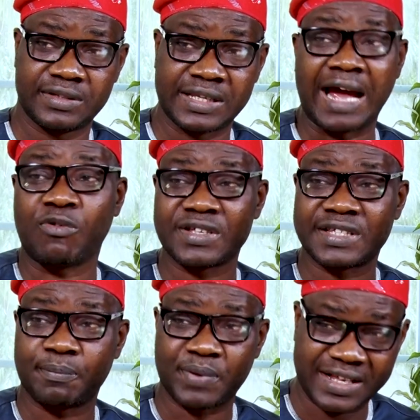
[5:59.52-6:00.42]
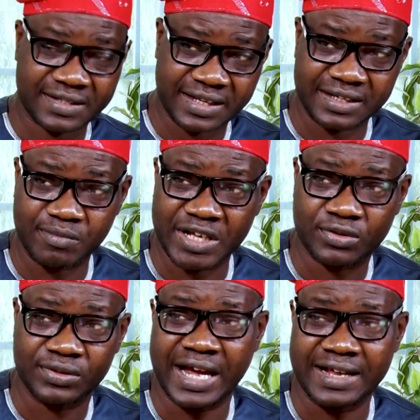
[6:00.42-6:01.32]
There was a press statement
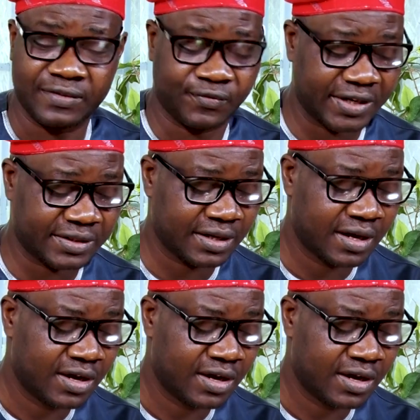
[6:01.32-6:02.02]
to that effect.